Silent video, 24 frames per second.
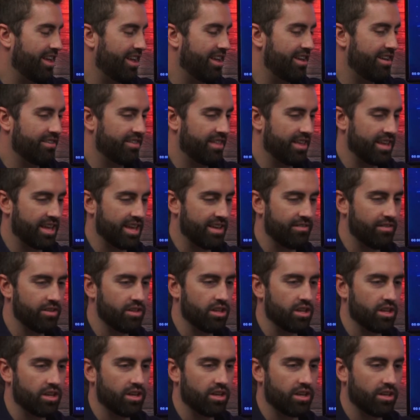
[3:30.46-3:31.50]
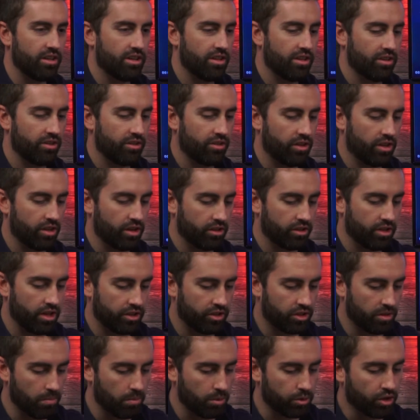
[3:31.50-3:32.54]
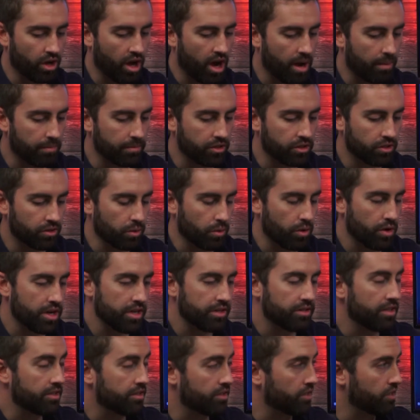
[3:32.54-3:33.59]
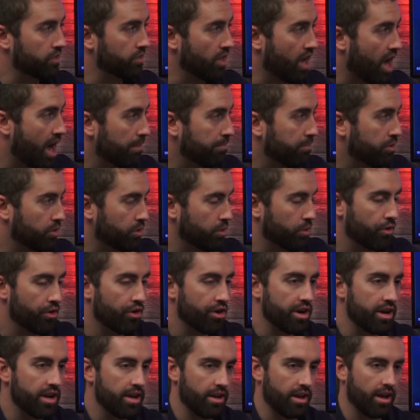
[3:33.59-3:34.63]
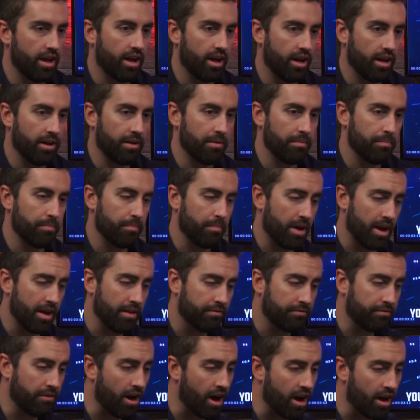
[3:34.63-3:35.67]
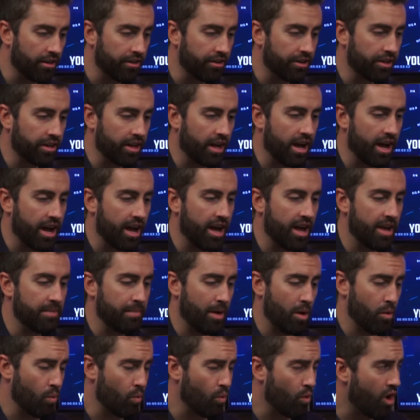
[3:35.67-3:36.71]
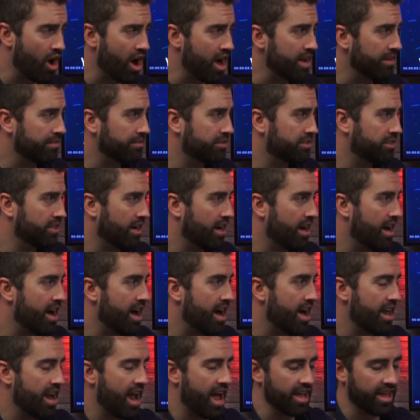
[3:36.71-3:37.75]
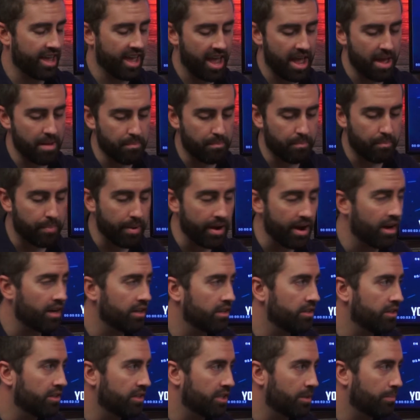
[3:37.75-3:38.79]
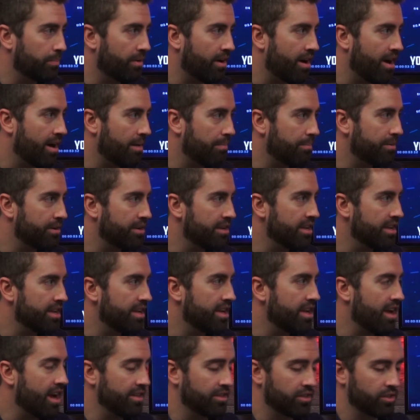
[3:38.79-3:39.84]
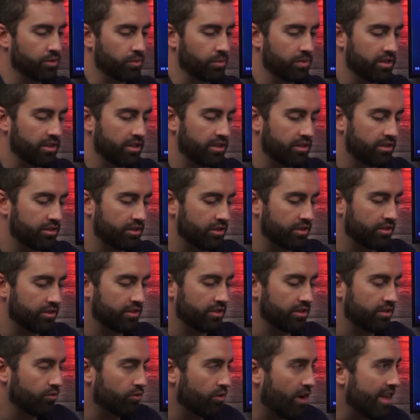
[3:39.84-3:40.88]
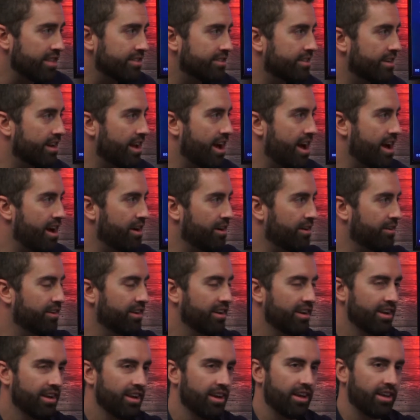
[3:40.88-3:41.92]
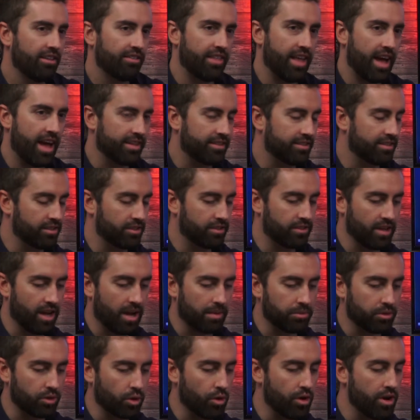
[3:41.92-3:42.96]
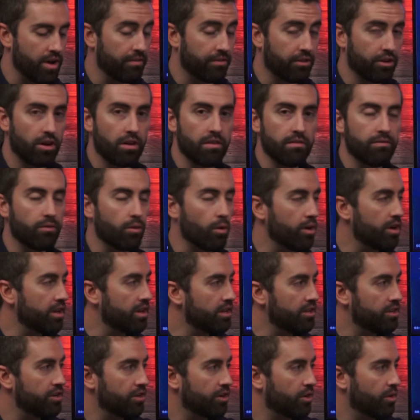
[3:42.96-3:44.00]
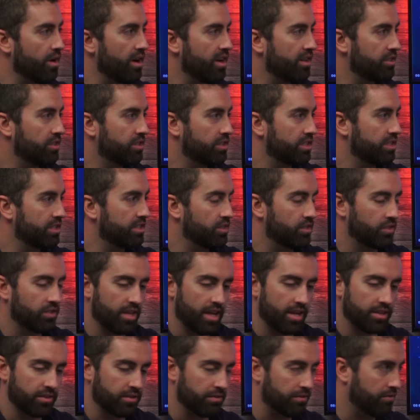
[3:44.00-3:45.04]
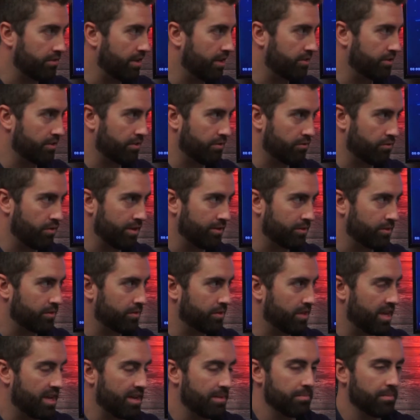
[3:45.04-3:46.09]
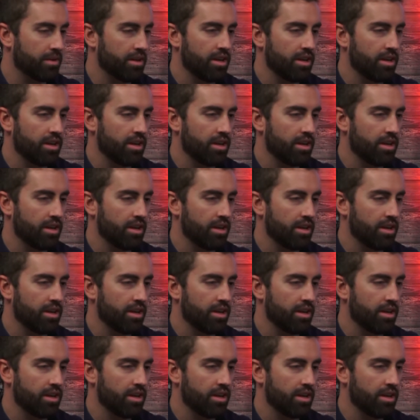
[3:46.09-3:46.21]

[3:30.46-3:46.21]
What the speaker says: They give you it's the most common stories. It's a sob story. My father died. My wife died. I can't bear to look at the property. I just want to just rent it out. That's the sob story. If they're avoiding your questions, that's a rental scam.